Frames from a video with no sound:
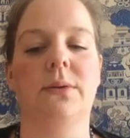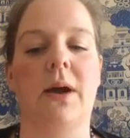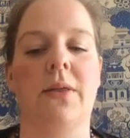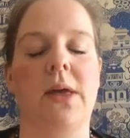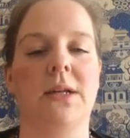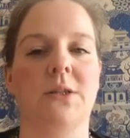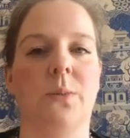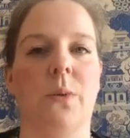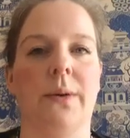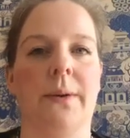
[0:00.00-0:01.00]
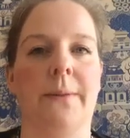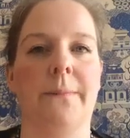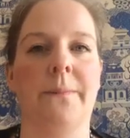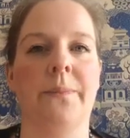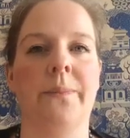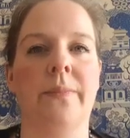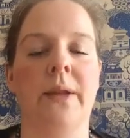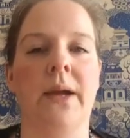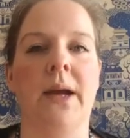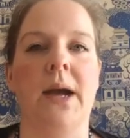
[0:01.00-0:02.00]
and that's 1,
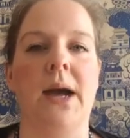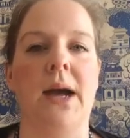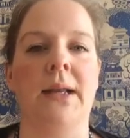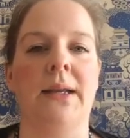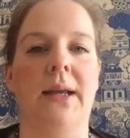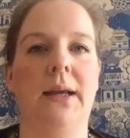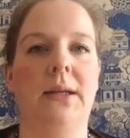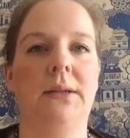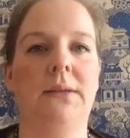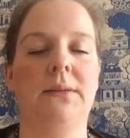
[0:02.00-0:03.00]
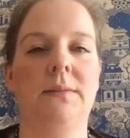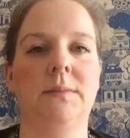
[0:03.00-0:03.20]
and in,